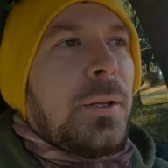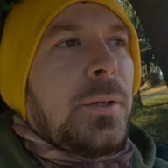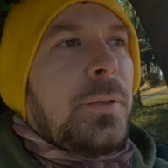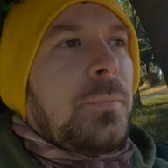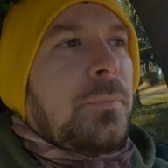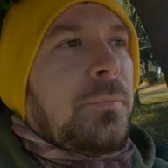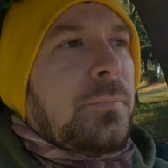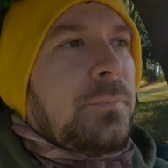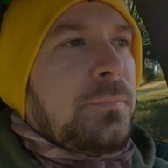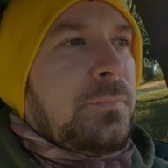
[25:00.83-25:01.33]

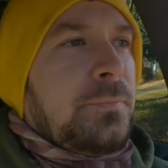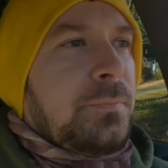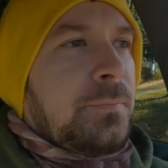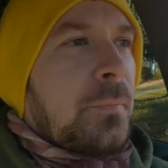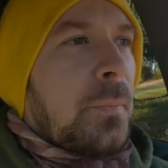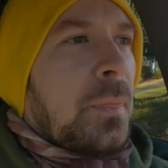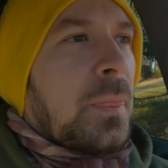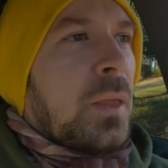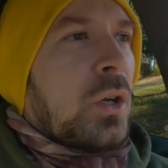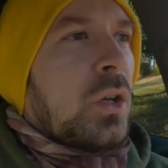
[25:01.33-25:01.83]

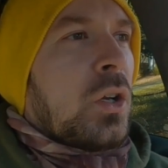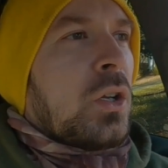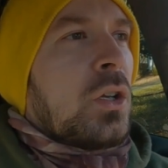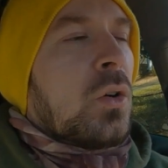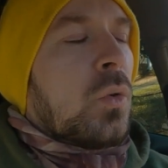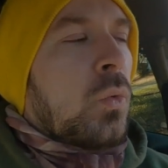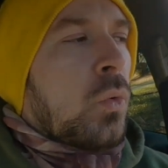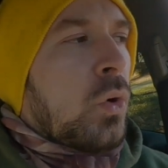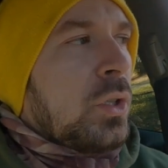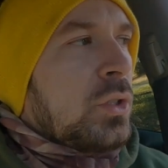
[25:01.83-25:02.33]
They're
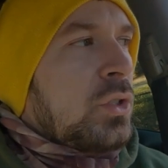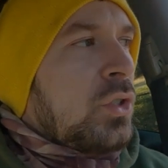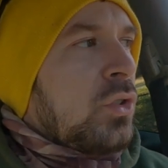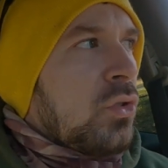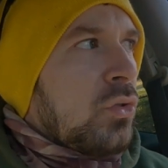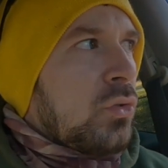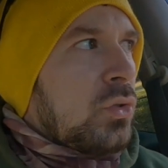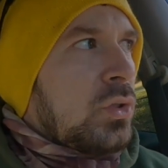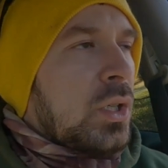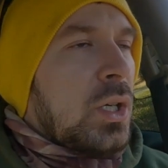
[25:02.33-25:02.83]
gonna want
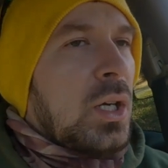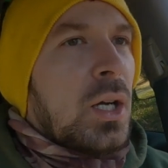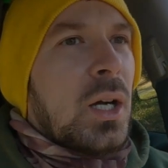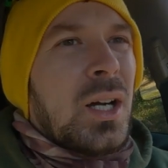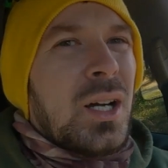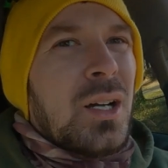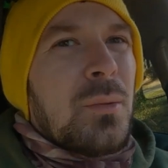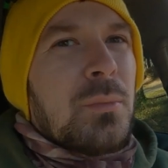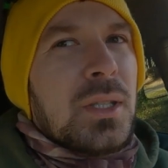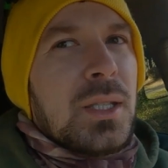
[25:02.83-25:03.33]
you to
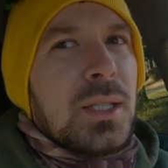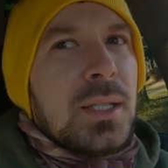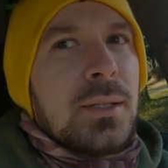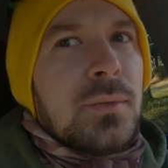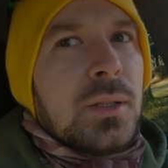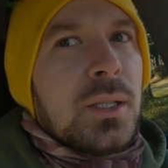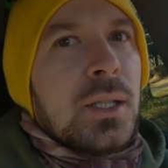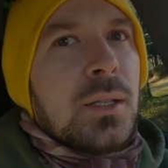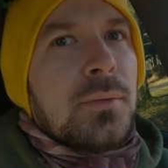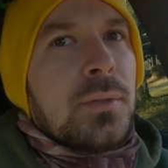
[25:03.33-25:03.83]
come
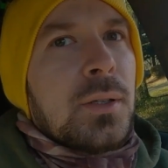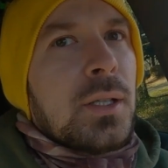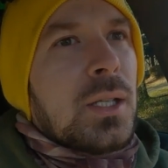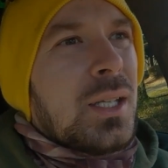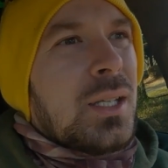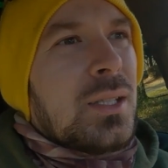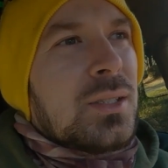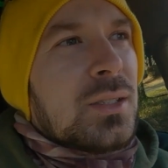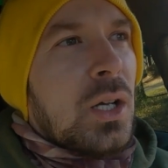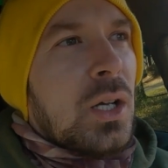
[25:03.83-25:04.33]
even if it is